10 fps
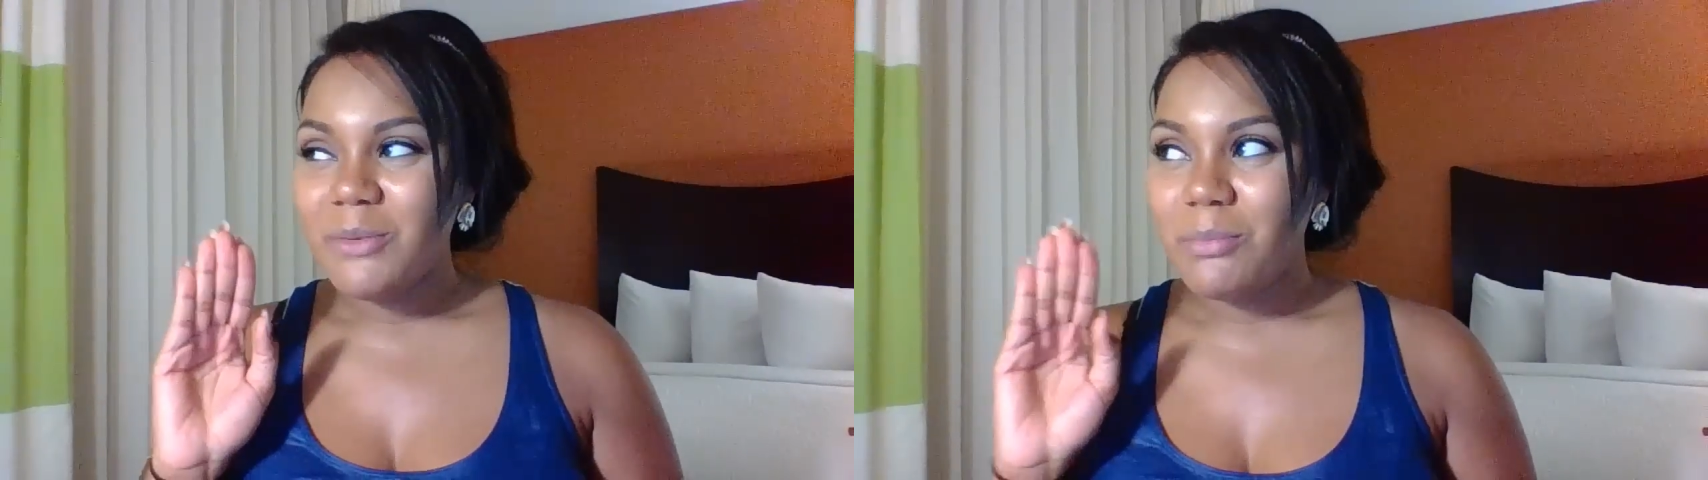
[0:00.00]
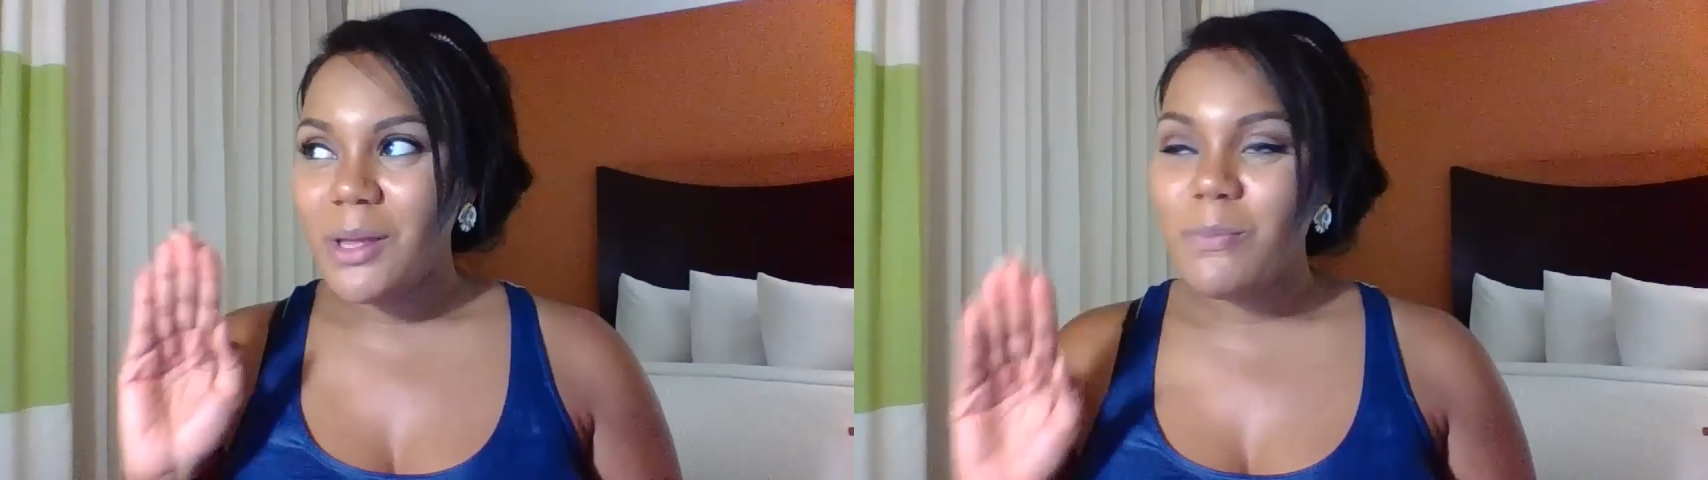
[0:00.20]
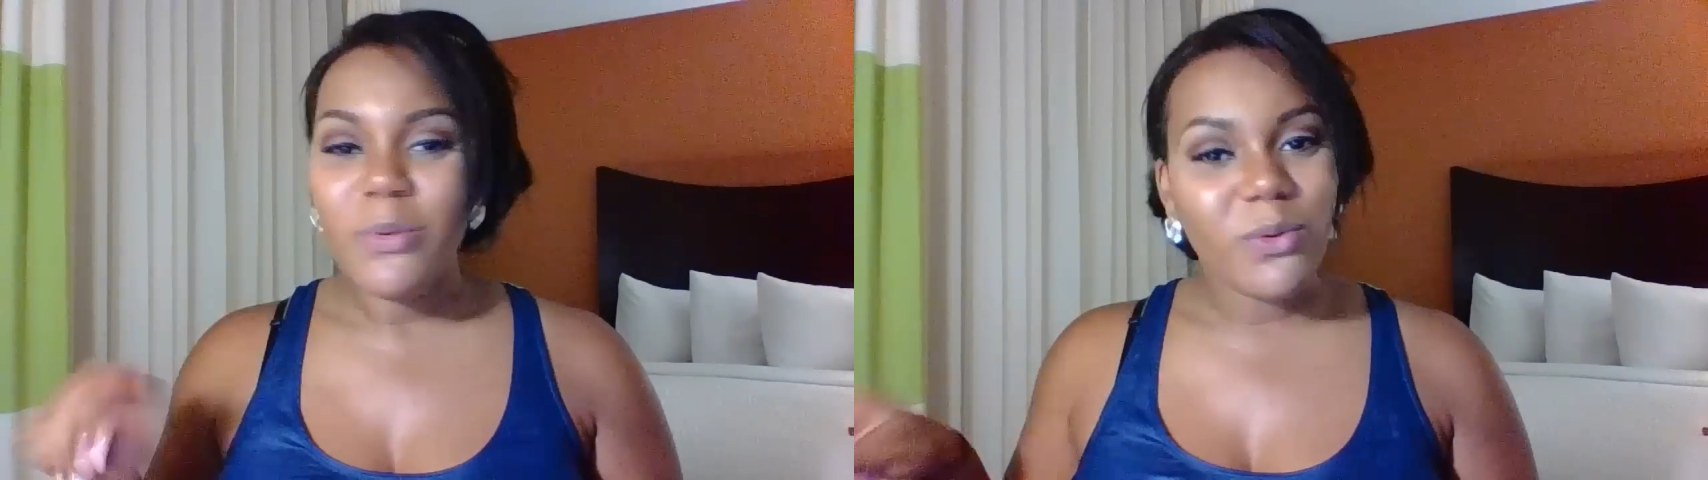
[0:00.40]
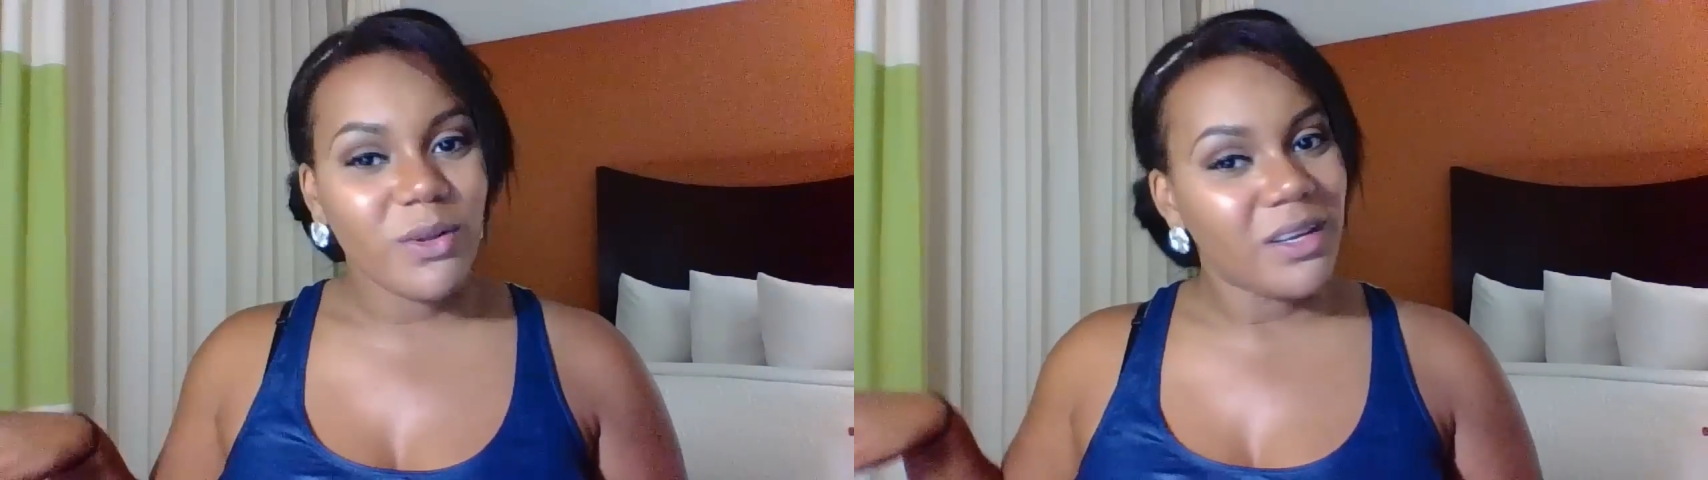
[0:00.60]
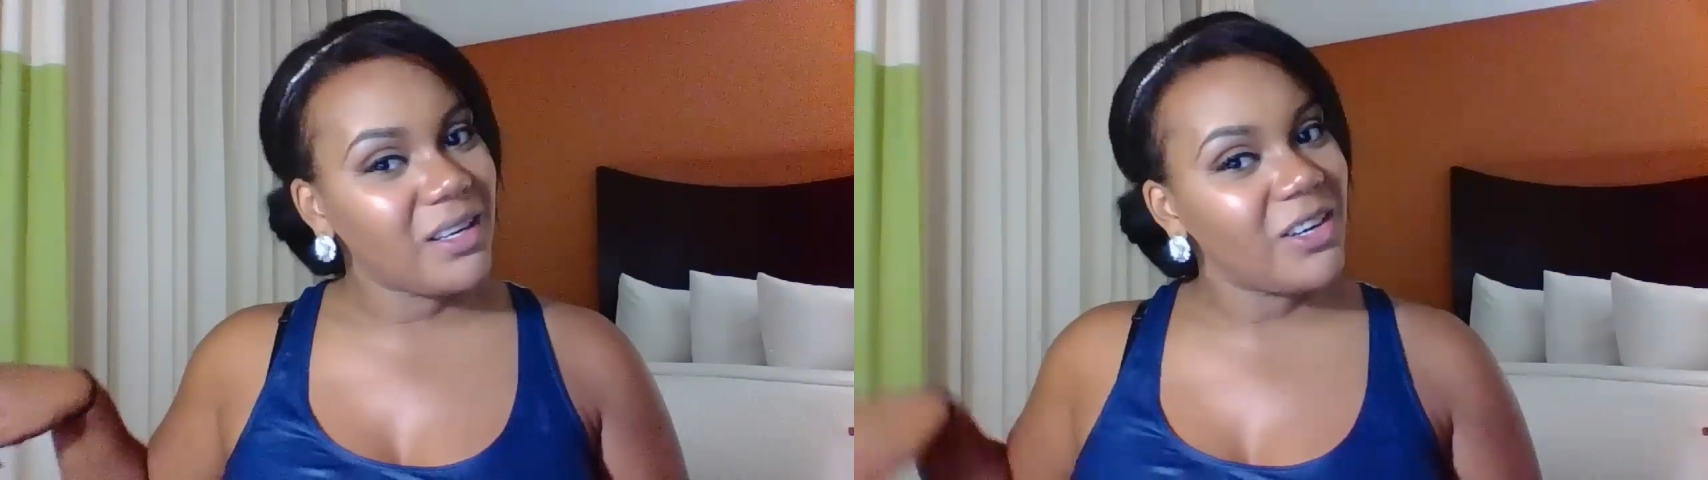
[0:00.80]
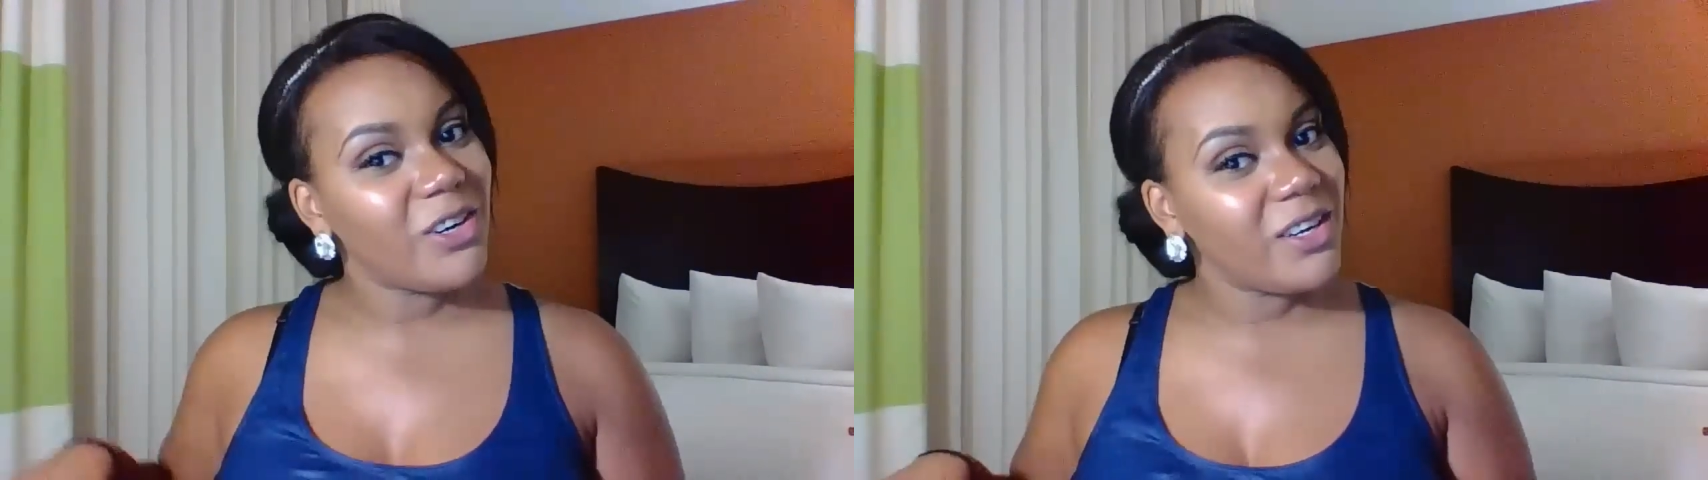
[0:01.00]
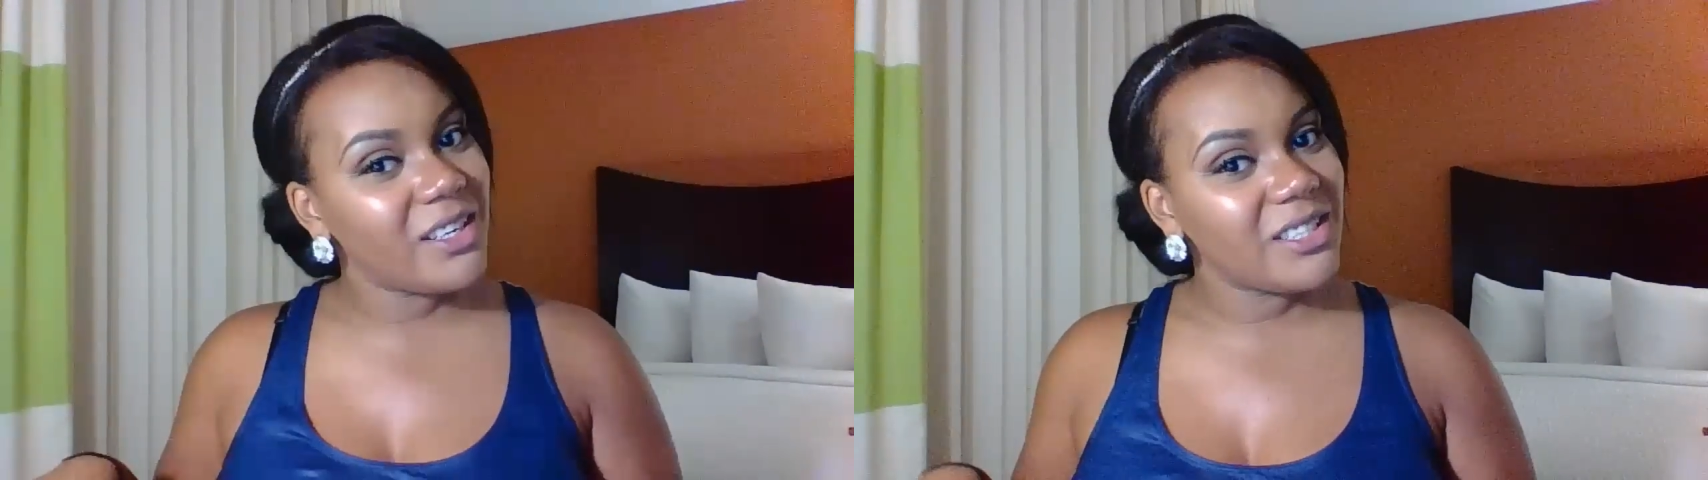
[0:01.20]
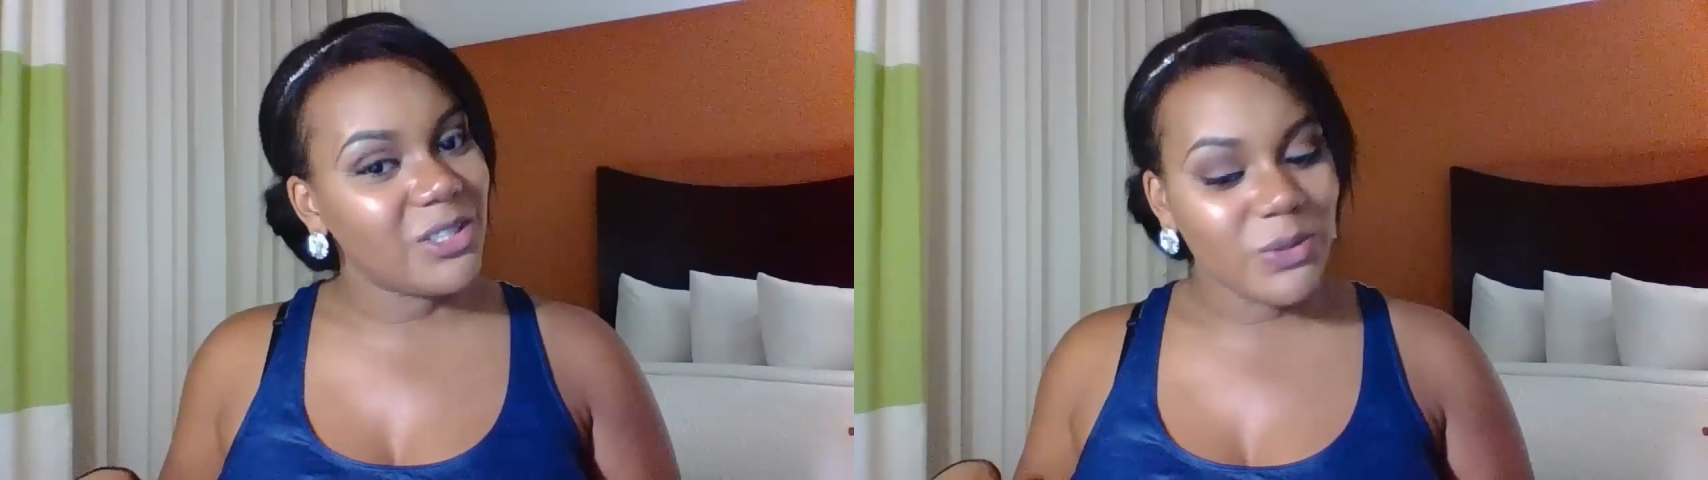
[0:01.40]
be pulling your
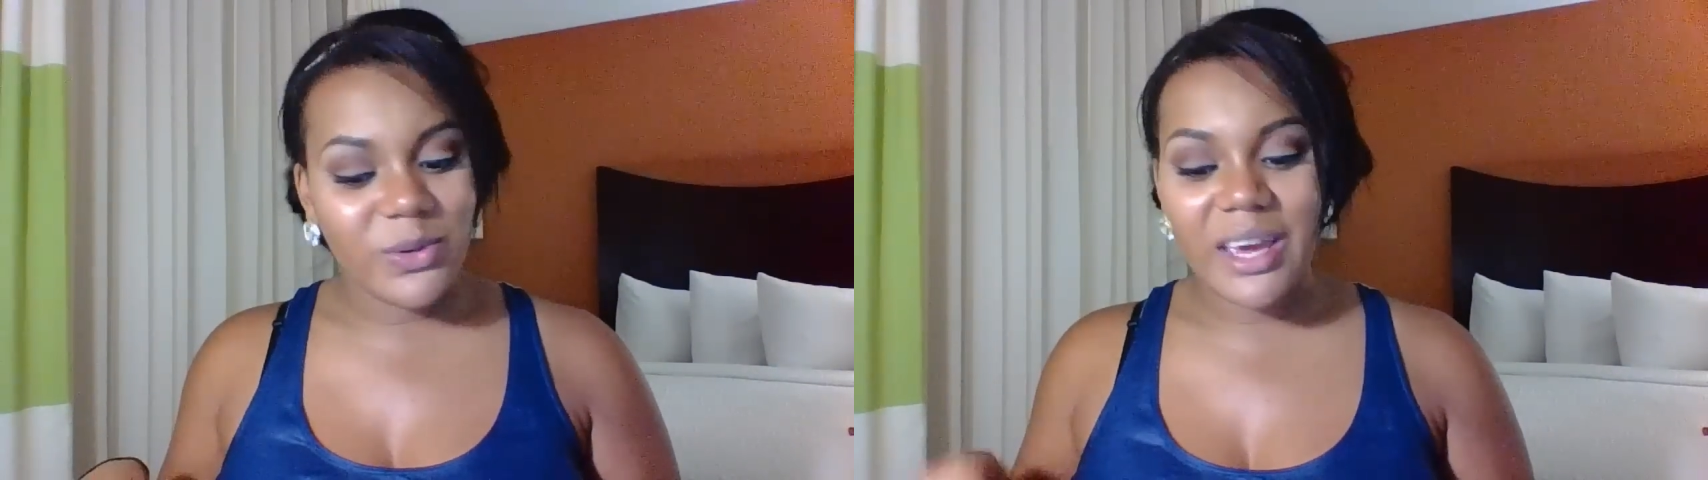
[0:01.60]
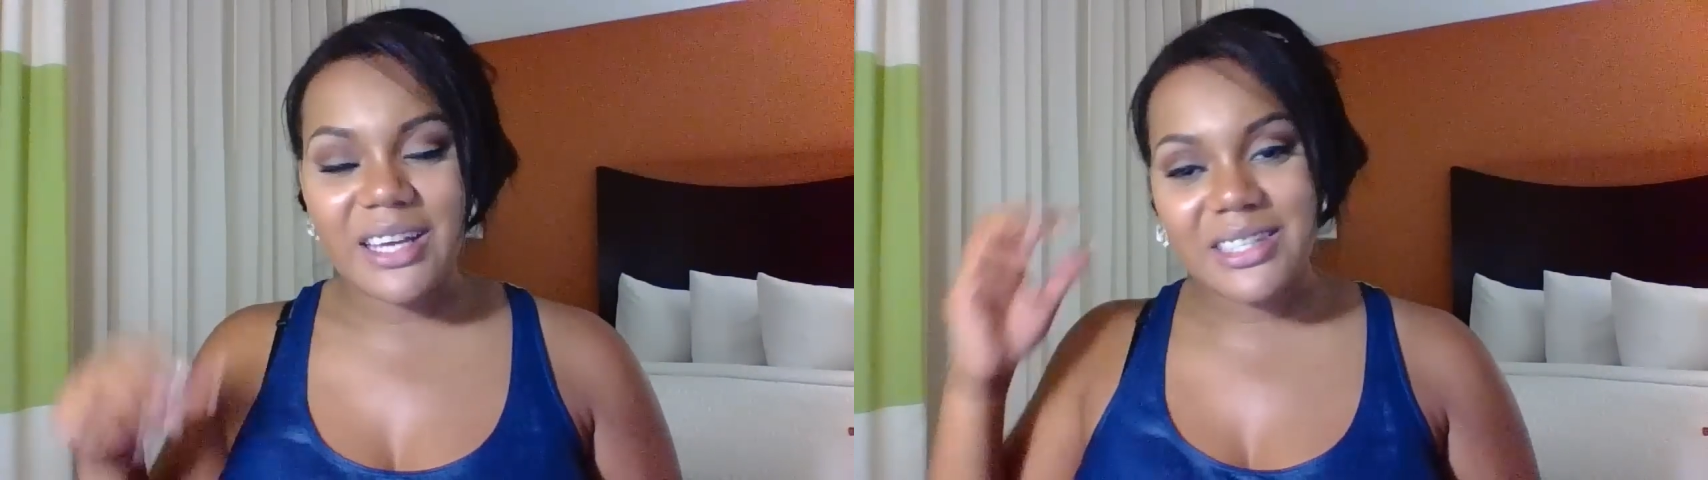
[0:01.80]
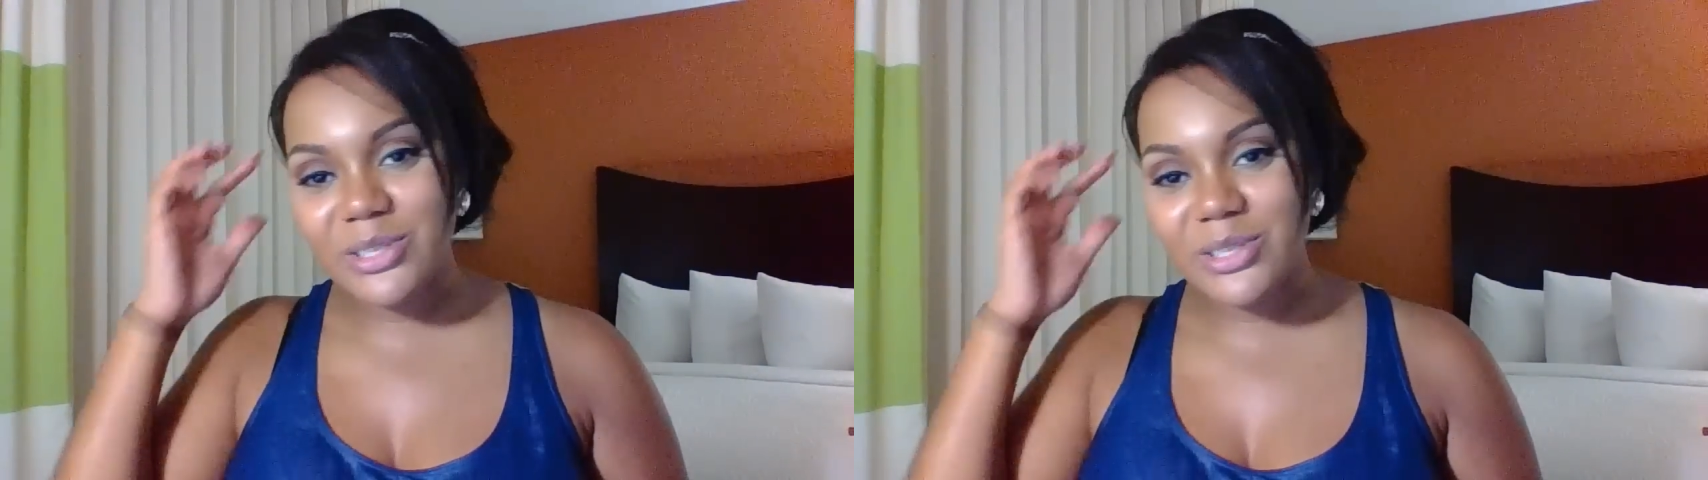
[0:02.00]
suitcase